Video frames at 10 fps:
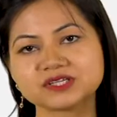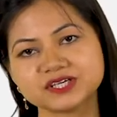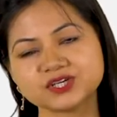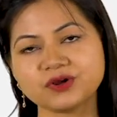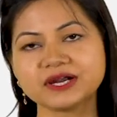
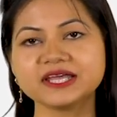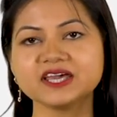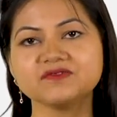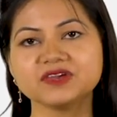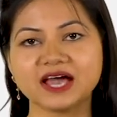security
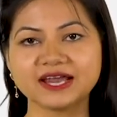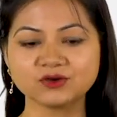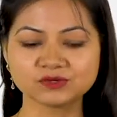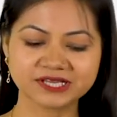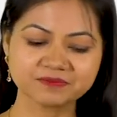we are
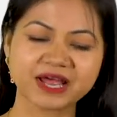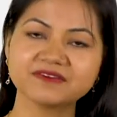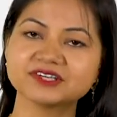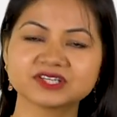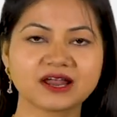using
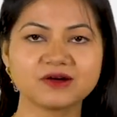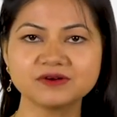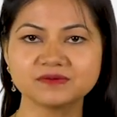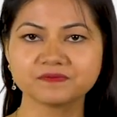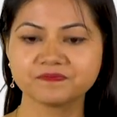private
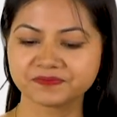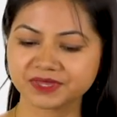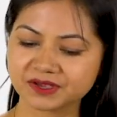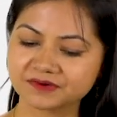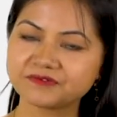cloud,
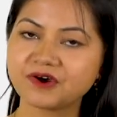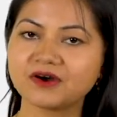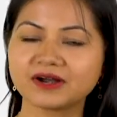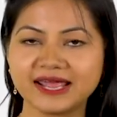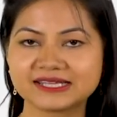
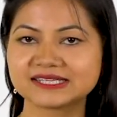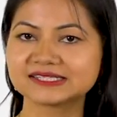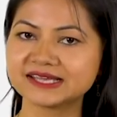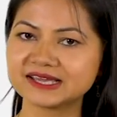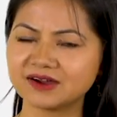for
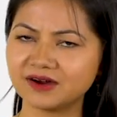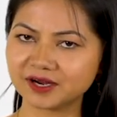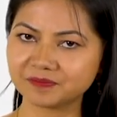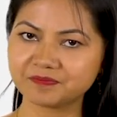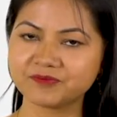accessing
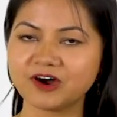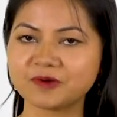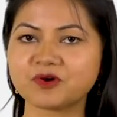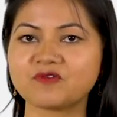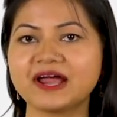or for
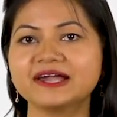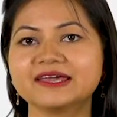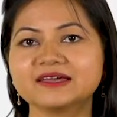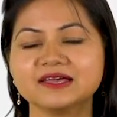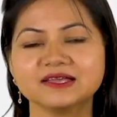
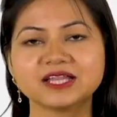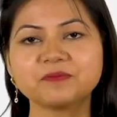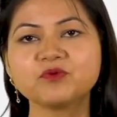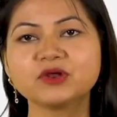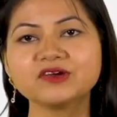providing the
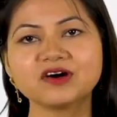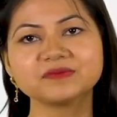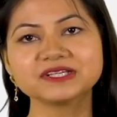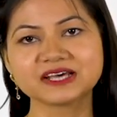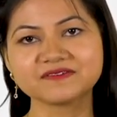pooling
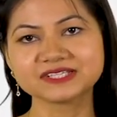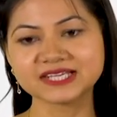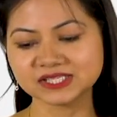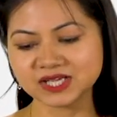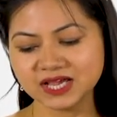of the
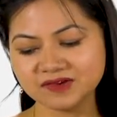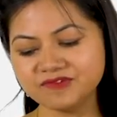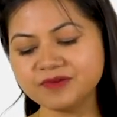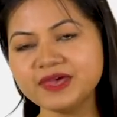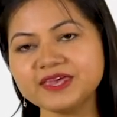services
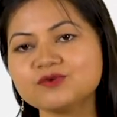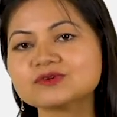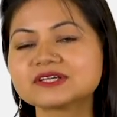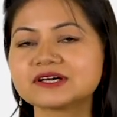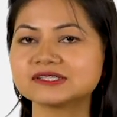we may
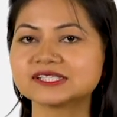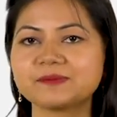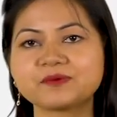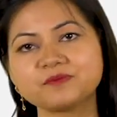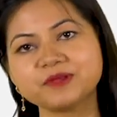use the
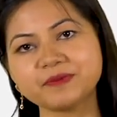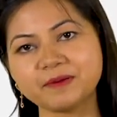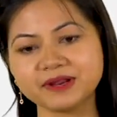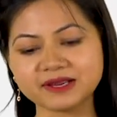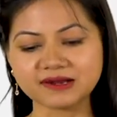concept of the
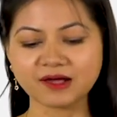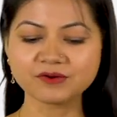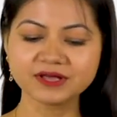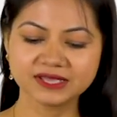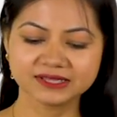public
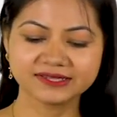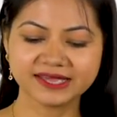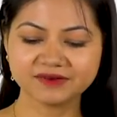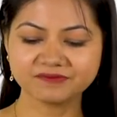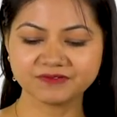cloud.
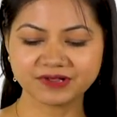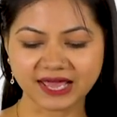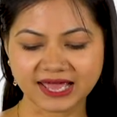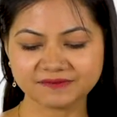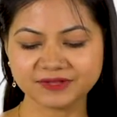Then we will
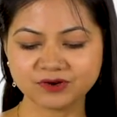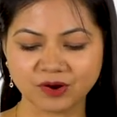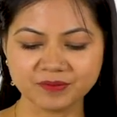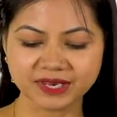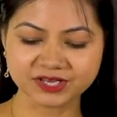have the
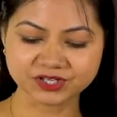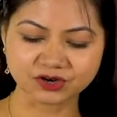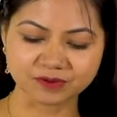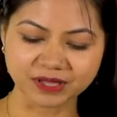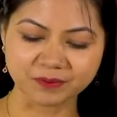combination
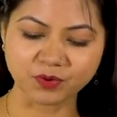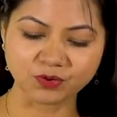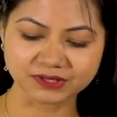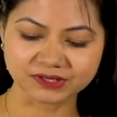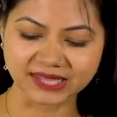of the
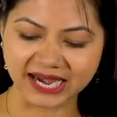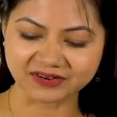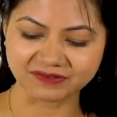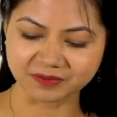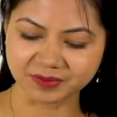both,
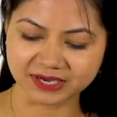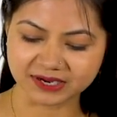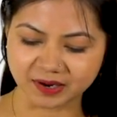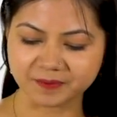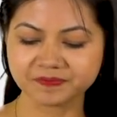that will
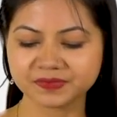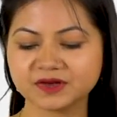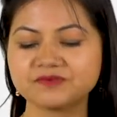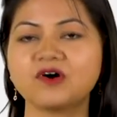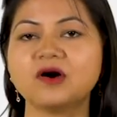become
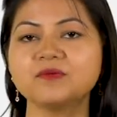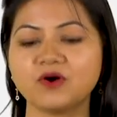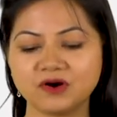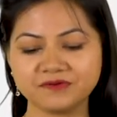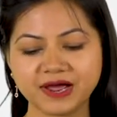the form
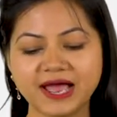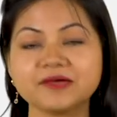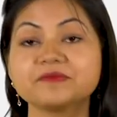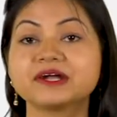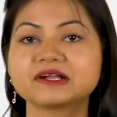of
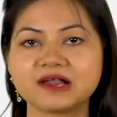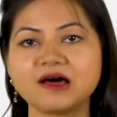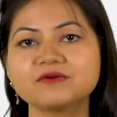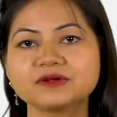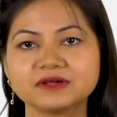hybrid
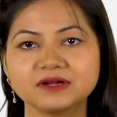cloud.